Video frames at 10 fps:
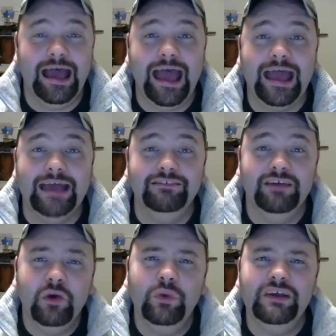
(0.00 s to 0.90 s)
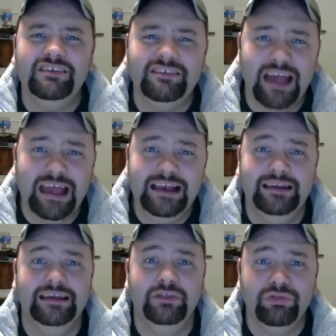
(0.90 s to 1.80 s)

and we're sailing